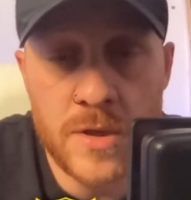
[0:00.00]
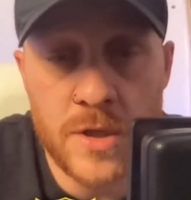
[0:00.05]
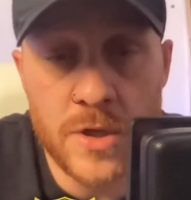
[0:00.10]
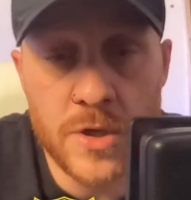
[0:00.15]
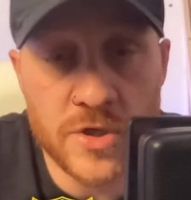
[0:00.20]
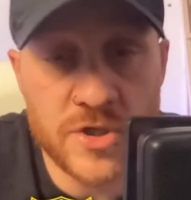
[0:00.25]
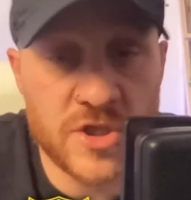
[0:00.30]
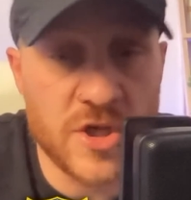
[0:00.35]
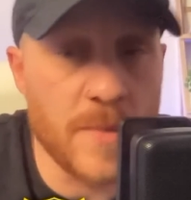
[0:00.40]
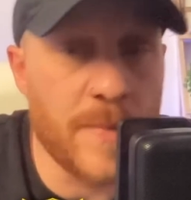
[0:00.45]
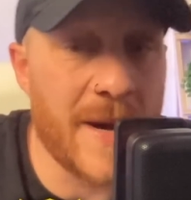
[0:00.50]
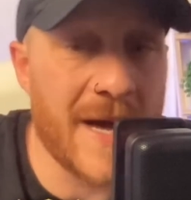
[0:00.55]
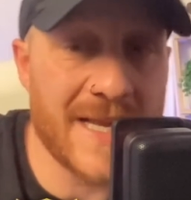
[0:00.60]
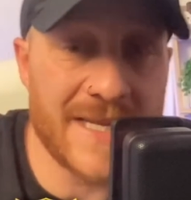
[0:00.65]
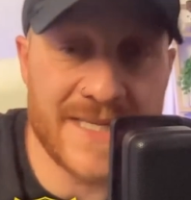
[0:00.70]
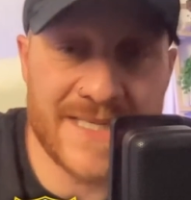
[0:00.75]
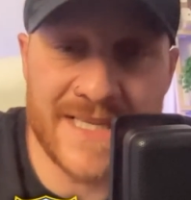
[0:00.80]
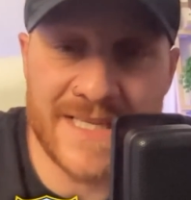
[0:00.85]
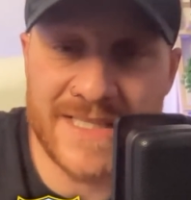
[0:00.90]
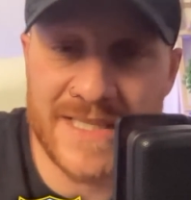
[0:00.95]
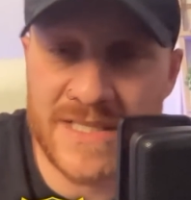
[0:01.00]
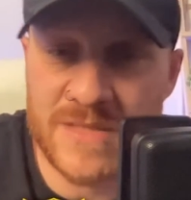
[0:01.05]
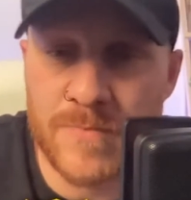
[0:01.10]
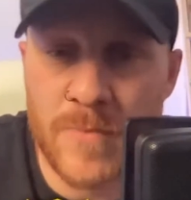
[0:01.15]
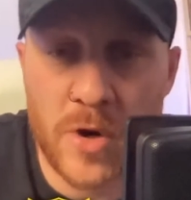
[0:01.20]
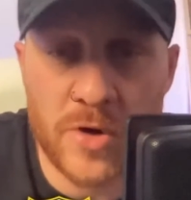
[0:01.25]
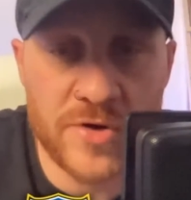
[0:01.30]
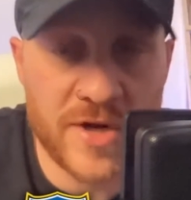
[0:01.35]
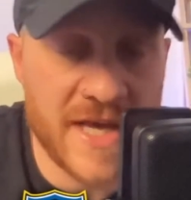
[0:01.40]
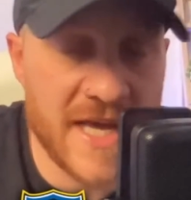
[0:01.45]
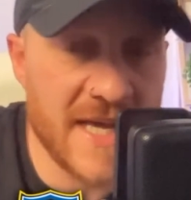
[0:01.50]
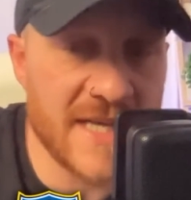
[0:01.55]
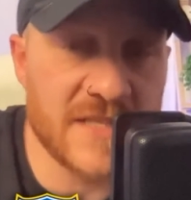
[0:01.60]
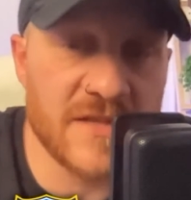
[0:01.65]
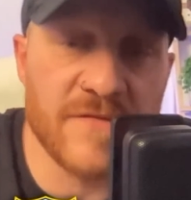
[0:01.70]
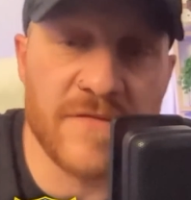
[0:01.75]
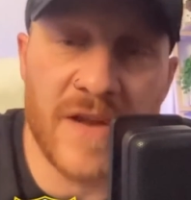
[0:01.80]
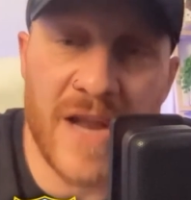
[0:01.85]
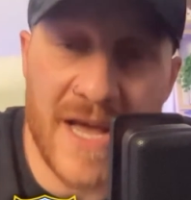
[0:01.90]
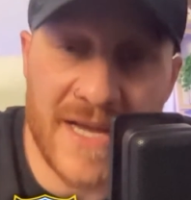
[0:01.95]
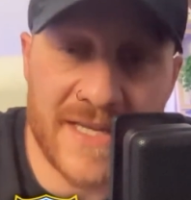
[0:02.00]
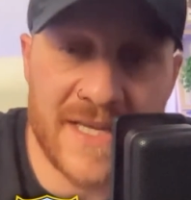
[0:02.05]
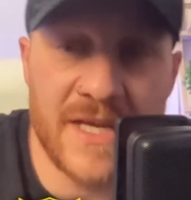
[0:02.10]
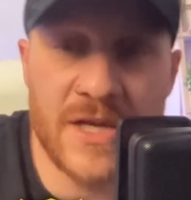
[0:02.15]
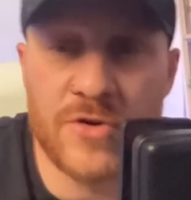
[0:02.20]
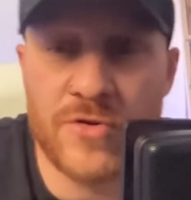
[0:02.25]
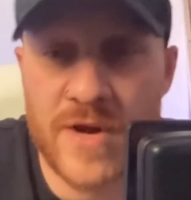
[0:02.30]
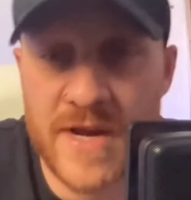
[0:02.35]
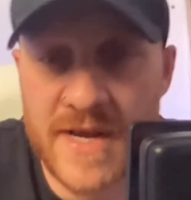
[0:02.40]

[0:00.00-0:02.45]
You know, Scabala says it's more a case of lacking